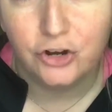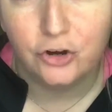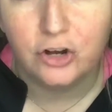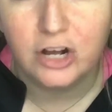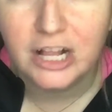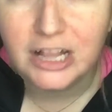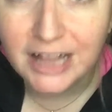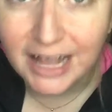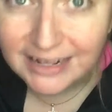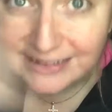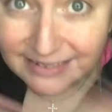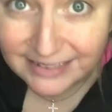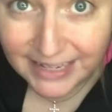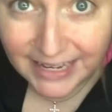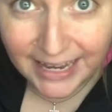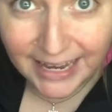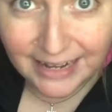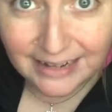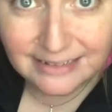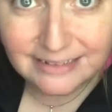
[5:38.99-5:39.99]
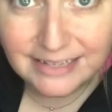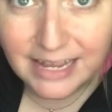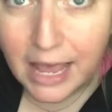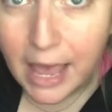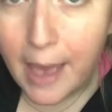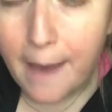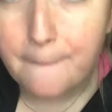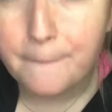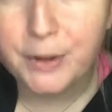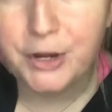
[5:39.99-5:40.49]
You're cleansing it,
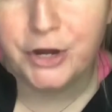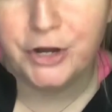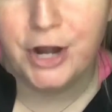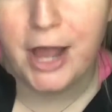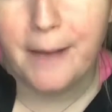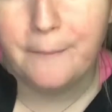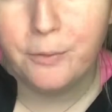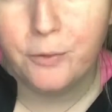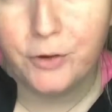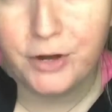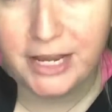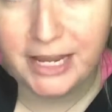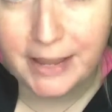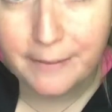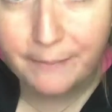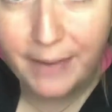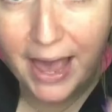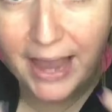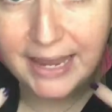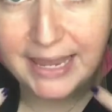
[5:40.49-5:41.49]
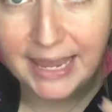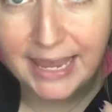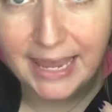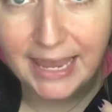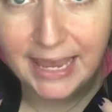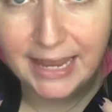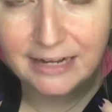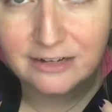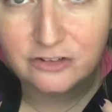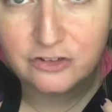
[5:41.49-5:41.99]
but you're not putting it back
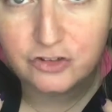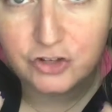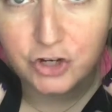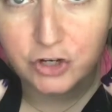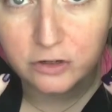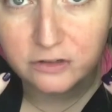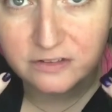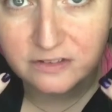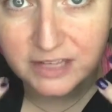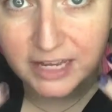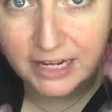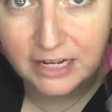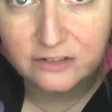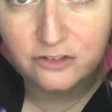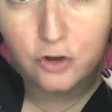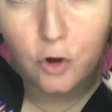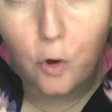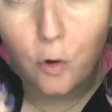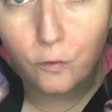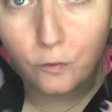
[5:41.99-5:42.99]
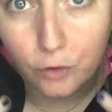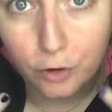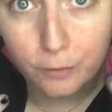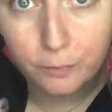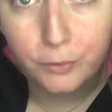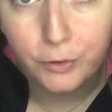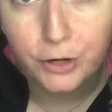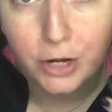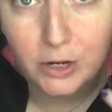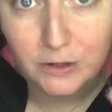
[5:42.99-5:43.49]
in, so your skin is
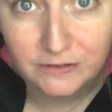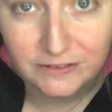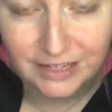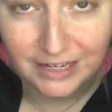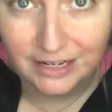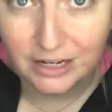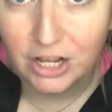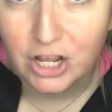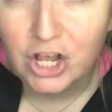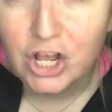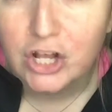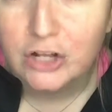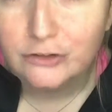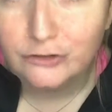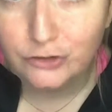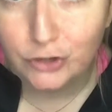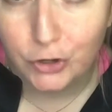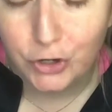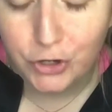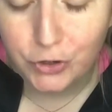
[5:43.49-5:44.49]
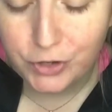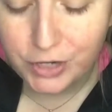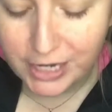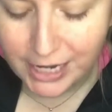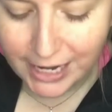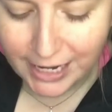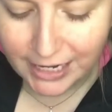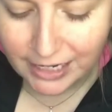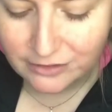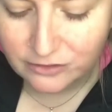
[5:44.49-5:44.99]
overproducing. So you
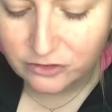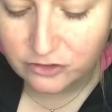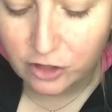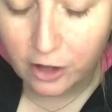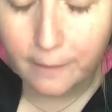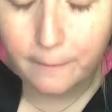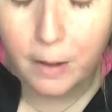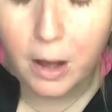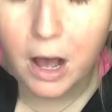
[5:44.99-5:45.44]
need some